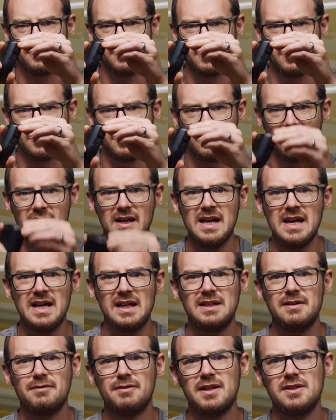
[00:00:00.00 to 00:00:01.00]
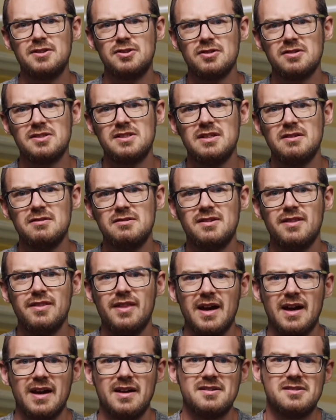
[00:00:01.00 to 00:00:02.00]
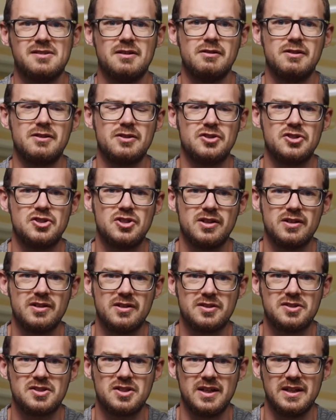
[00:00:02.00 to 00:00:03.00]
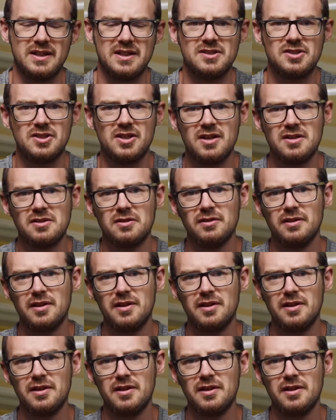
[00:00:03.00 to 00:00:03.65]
there. And if they just used that so you could charge an internal